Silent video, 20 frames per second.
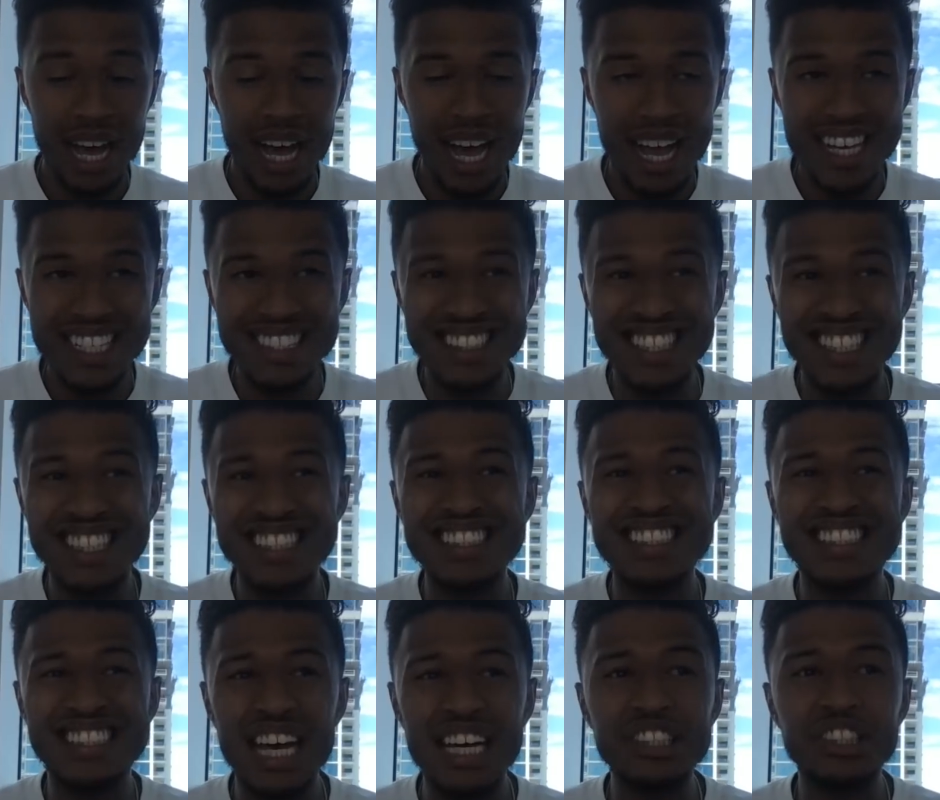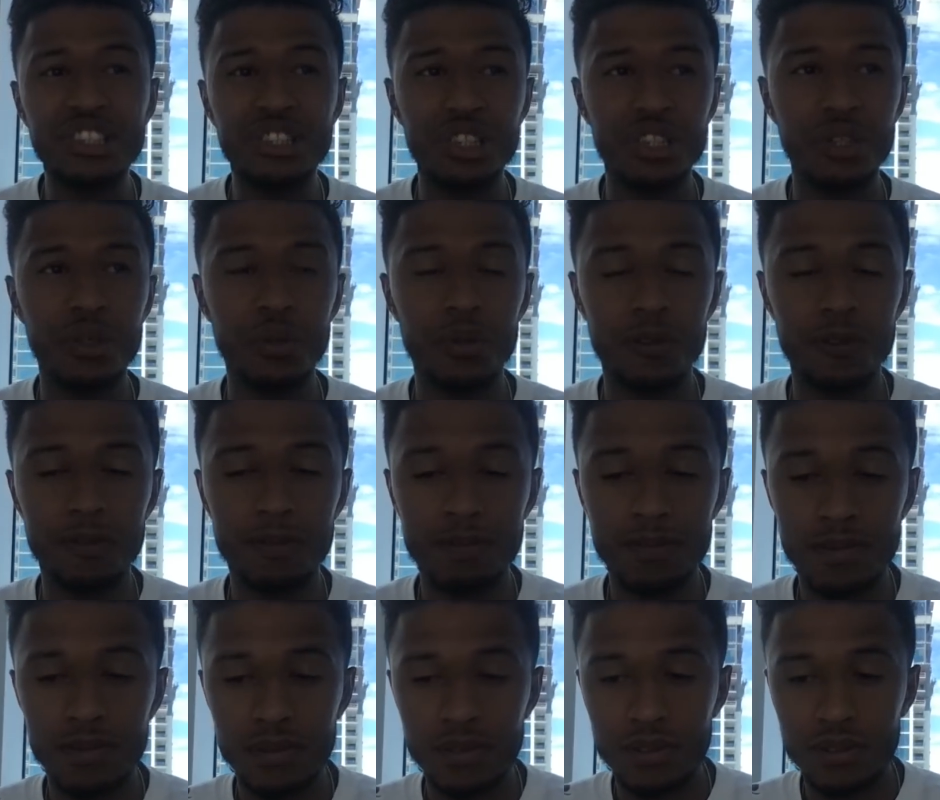Is it intentional?
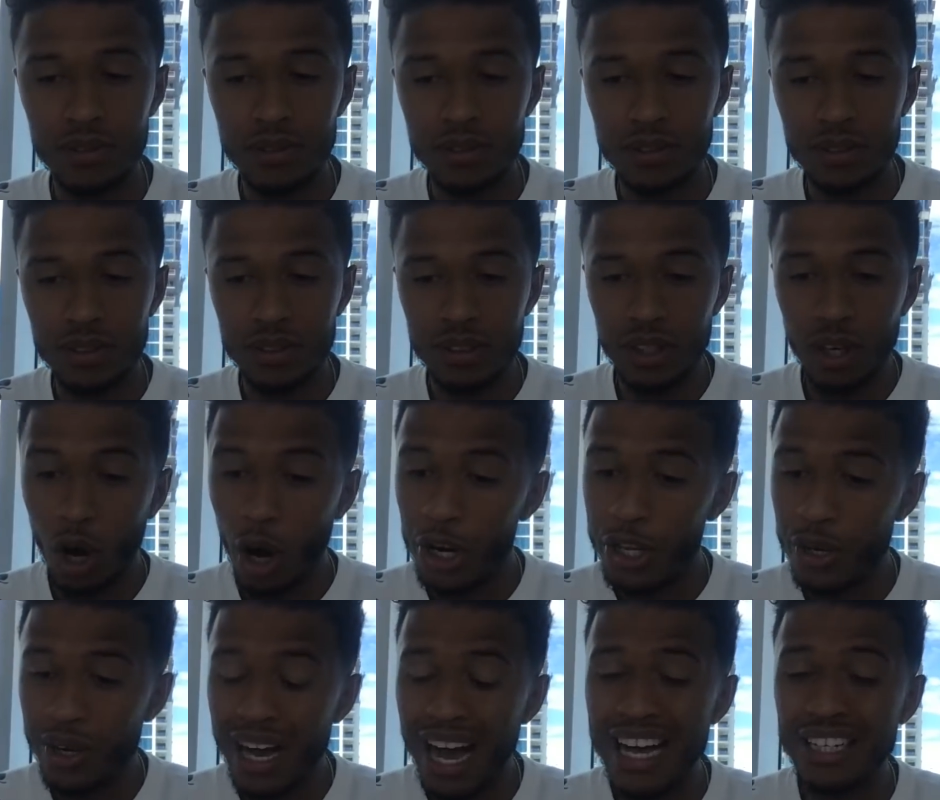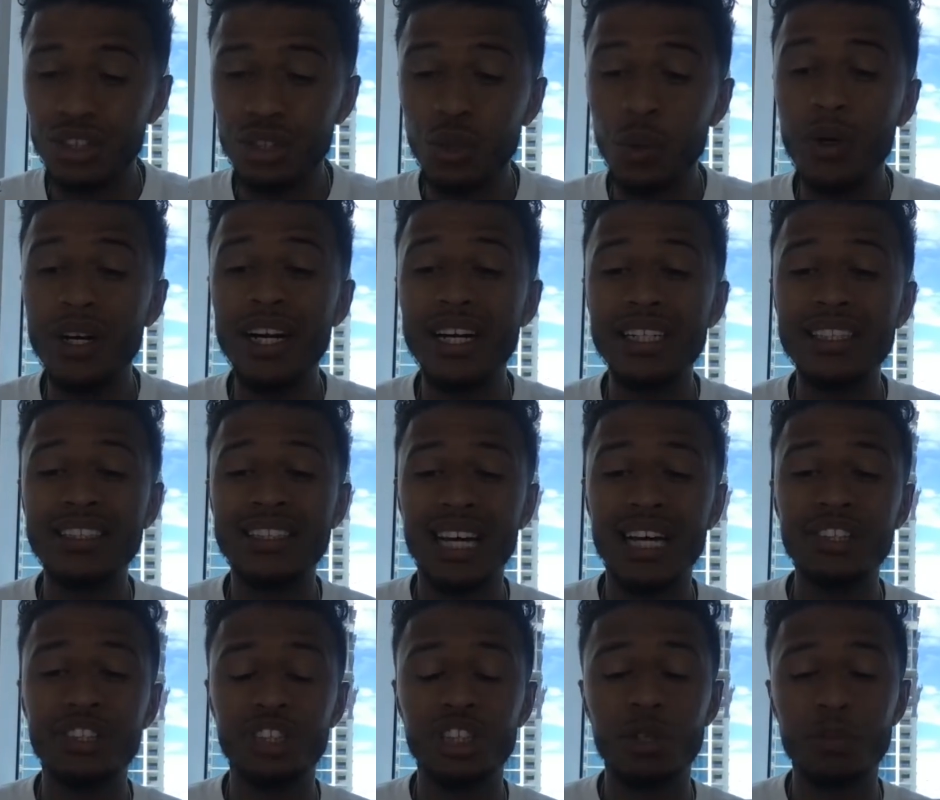Are you guys doing it
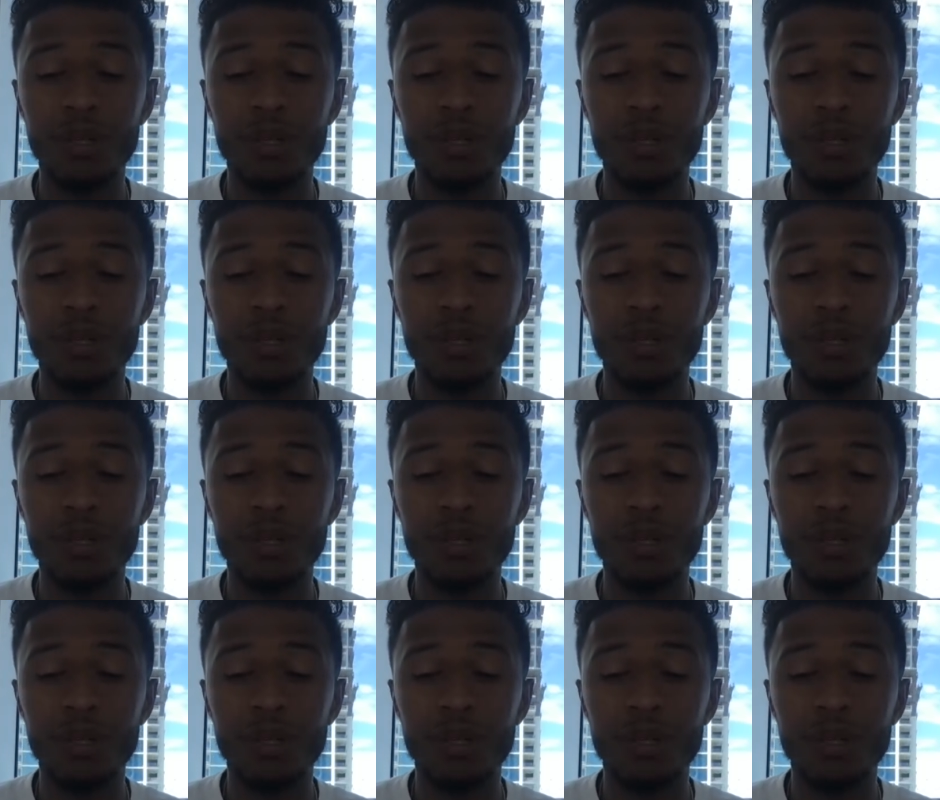intentional?